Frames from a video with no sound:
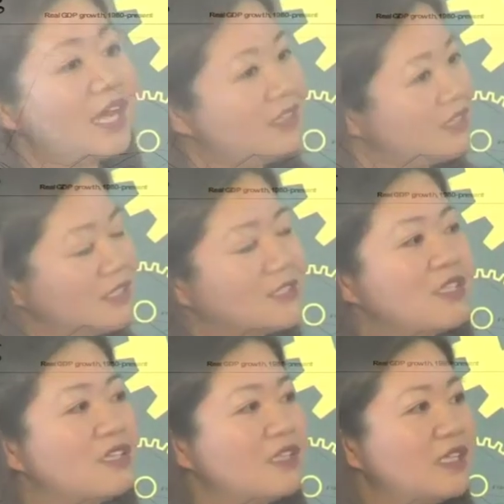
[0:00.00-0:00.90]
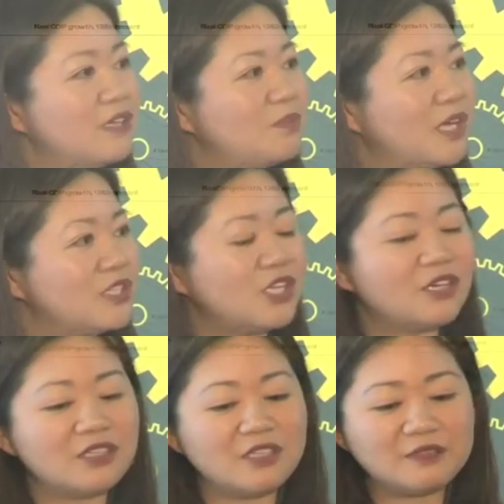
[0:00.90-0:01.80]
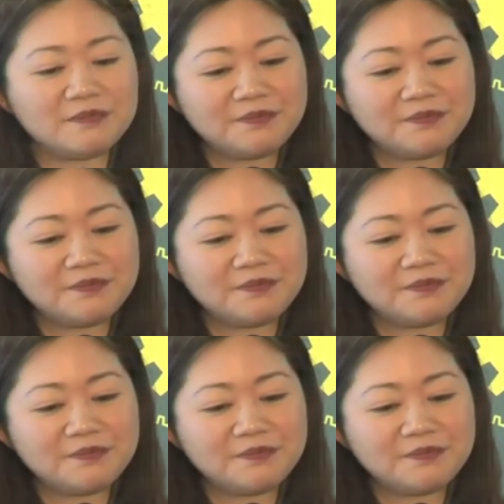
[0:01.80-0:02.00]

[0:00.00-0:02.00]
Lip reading: and this is clearly led by China.